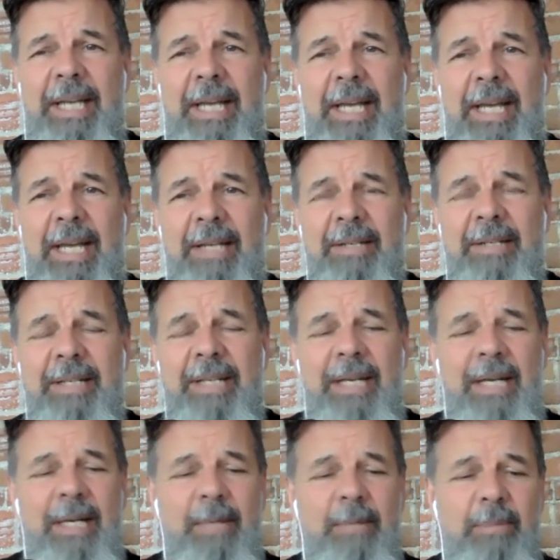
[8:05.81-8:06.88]
and
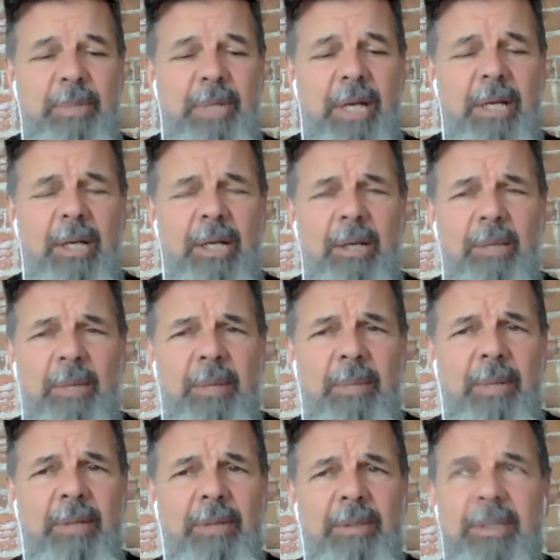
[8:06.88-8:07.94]
uh, talk a little bit
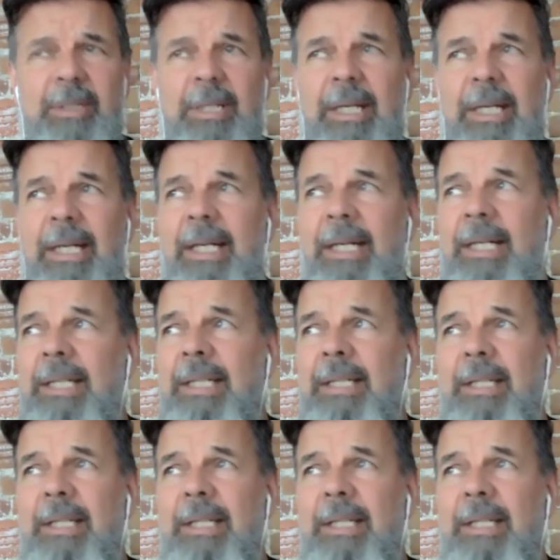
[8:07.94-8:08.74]
about uh,